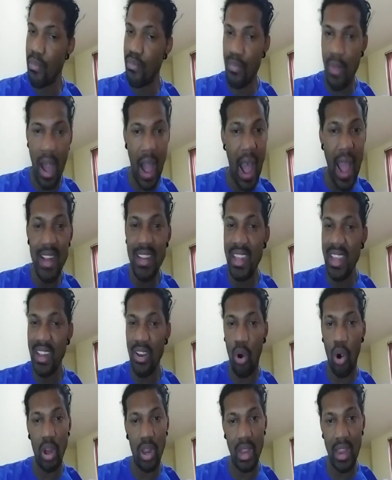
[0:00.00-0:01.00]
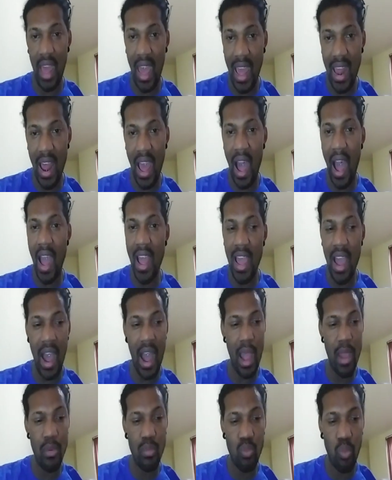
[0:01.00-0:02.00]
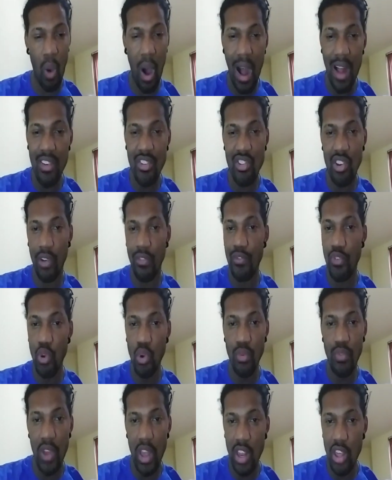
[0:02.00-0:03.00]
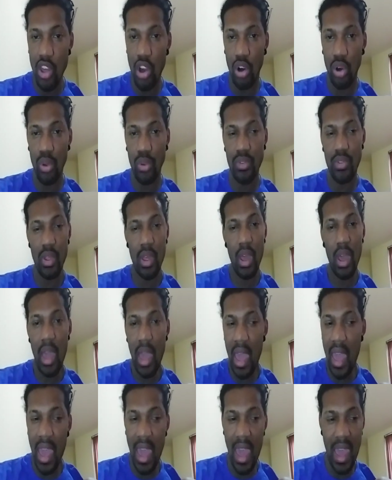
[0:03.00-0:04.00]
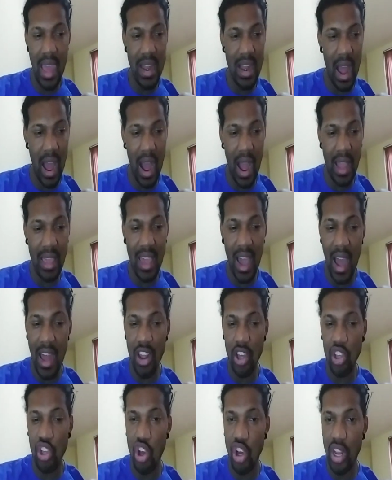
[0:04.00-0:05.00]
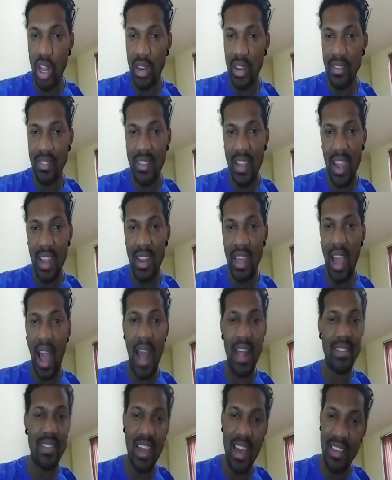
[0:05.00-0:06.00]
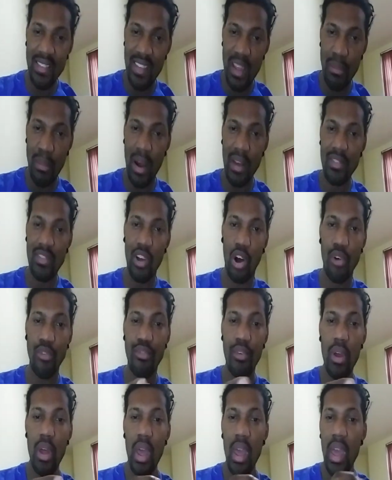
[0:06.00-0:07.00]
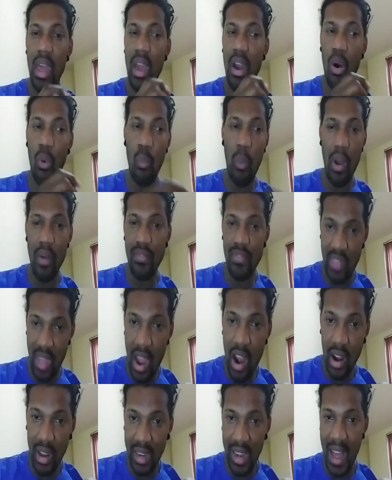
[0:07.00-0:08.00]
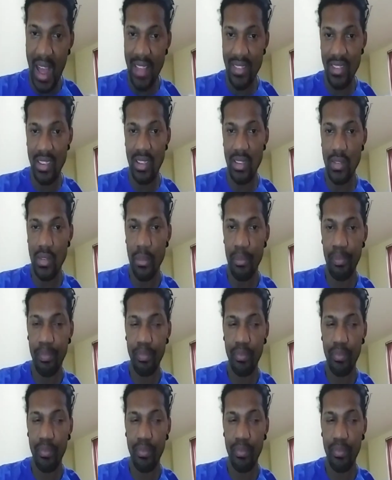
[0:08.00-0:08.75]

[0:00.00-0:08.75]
I did all of that. I watched a few videos and I got a good understanding. I tested myself with their classes.